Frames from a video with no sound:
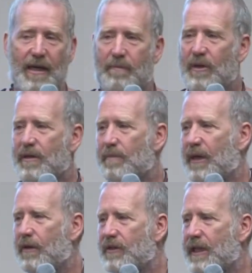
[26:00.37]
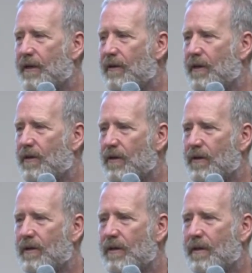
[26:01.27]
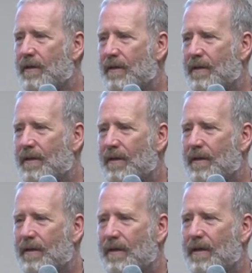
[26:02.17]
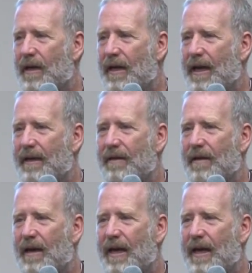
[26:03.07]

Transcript: kept the tomatoes out of the dirt. And I hadn't, I